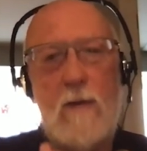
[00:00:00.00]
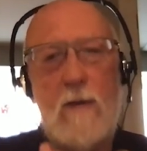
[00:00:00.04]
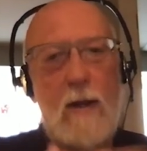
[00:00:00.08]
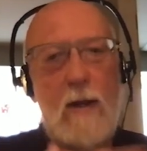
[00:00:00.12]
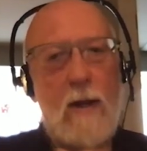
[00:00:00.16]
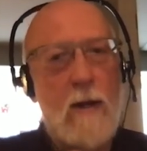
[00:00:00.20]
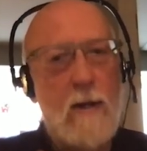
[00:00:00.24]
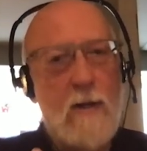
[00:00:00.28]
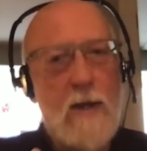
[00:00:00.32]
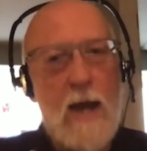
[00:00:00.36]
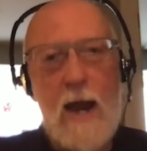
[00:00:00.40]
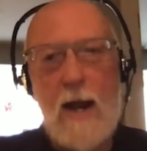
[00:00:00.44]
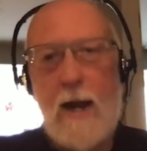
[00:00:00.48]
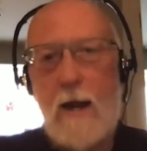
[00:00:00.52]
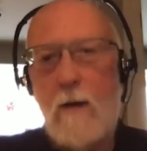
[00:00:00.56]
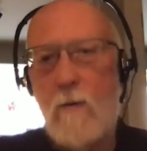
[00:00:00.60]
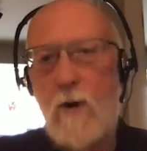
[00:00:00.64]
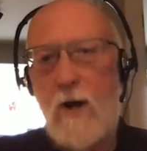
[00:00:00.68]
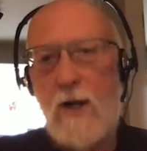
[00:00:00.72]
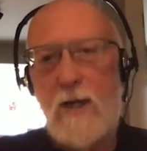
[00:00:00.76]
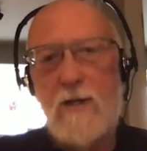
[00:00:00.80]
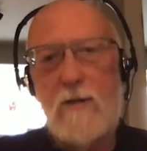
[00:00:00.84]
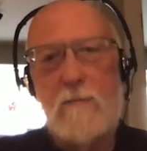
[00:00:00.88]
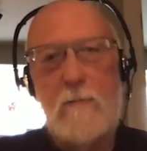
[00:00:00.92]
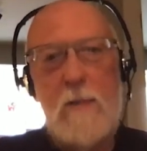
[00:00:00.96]
little tiny
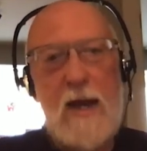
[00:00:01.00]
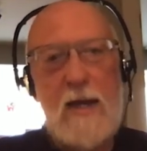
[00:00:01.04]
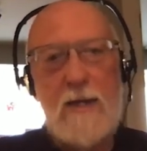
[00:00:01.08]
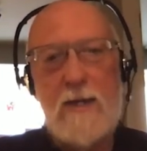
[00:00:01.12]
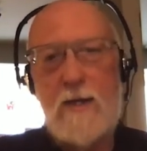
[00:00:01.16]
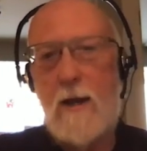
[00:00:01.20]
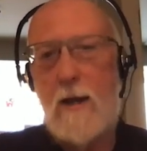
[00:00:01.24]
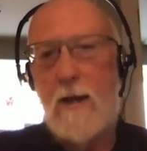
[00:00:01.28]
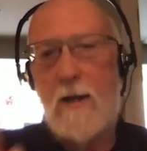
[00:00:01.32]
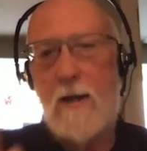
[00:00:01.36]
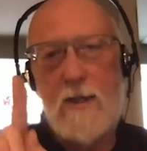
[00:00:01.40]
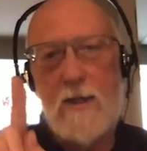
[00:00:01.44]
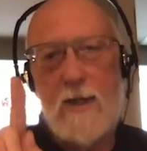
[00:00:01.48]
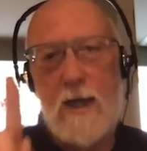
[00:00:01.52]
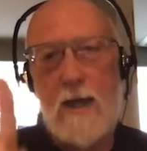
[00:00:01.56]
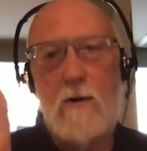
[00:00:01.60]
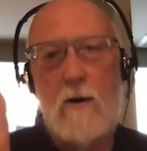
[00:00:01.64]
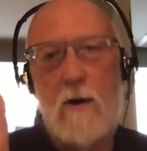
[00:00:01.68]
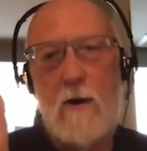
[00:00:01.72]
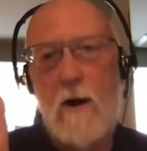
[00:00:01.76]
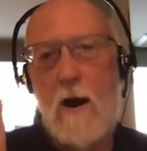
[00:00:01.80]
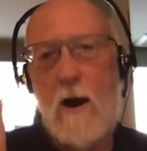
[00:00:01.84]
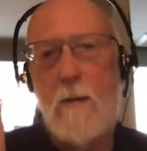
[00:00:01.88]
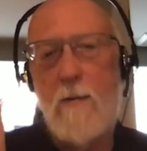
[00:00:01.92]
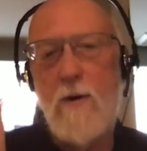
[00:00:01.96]
ones based on a
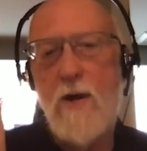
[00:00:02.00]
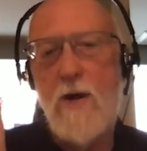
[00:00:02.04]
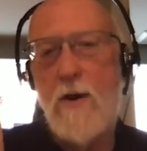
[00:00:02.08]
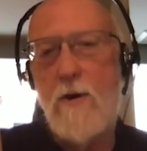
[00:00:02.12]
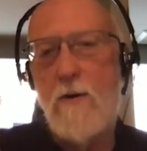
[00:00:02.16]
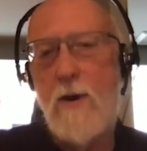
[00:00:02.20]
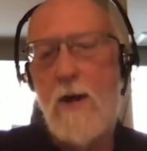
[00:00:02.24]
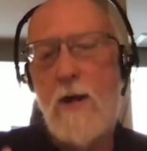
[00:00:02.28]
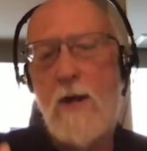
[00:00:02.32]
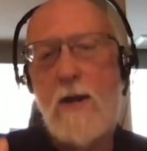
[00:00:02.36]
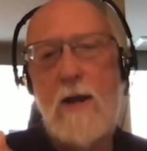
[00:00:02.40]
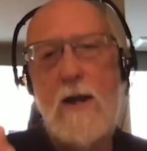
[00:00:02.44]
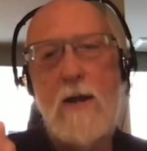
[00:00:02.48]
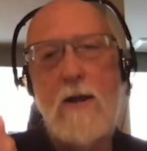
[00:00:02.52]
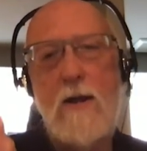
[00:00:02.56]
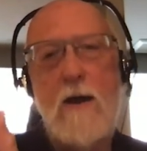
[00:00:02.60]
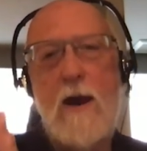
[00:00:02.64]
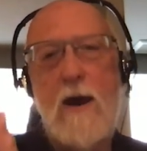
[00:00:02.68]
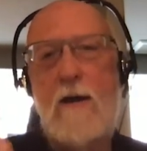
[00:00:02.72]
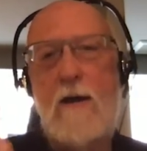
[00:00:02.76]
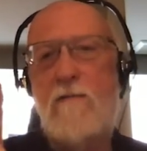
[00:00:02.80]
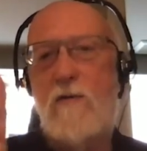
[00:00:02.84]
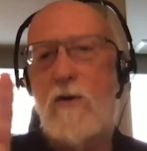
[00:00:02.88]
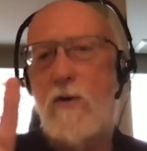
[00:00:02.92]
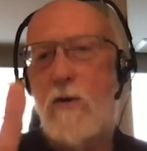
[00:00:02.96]
single carbon unit, and
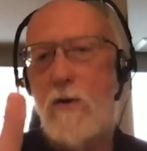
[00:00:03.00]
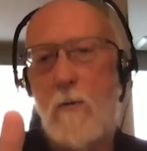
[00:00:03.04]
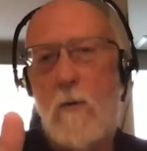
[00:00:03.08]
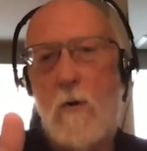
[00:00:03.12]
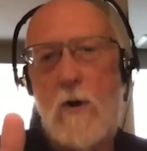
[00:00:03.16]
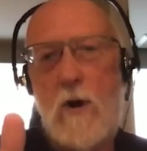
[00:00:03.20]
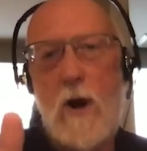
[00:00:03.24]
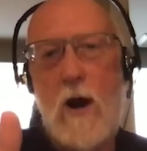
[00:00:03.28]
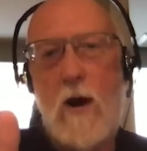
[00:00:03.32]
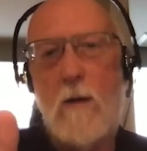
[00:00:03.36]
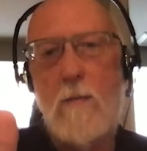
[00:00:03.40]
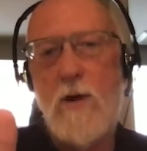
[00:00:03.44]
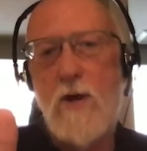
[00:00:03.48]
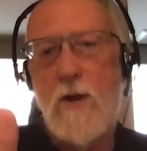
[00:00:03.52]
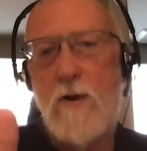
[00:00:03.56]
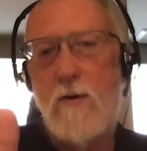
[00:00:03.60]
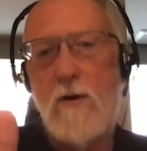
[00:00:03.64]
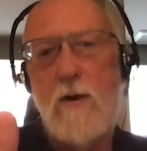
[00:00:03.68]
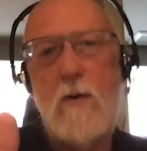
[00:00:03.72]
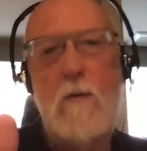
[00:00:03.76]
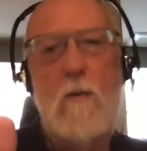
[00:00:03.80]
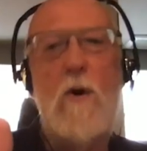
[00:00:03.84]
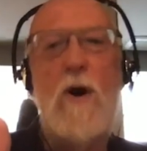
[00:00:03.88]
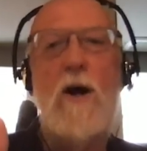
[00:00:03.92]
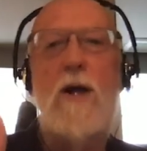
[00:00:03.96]
you have 2 carbon
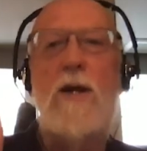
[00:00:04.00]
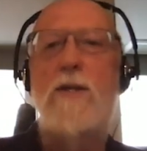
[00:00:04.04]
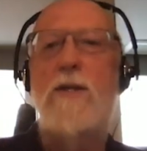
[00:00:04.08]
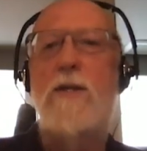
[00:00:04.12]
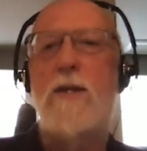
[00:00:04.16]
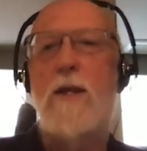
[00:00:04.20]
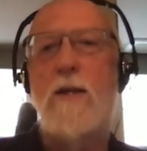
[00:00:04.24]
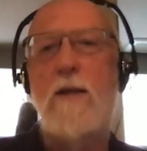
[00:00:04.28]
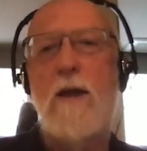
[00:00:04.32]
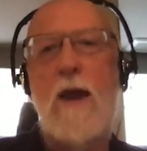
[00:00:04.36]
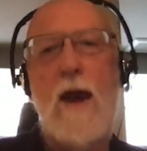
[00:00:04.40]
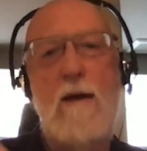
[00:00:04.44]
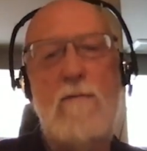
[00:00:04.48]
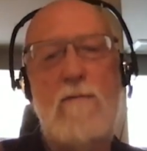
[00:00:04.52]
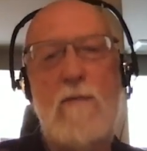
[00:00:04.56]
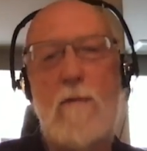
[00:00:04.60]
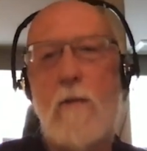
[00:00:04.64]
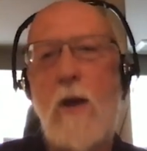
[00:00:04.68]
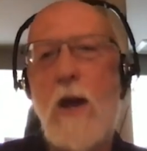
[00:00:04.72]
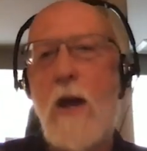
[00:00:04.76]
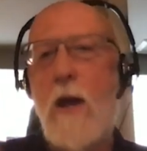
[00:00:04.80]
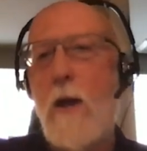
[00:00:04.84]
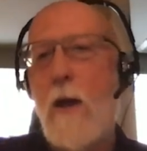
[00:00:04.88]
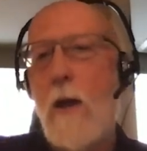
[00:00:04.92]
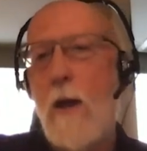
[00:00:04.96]
unit ones, and you have them,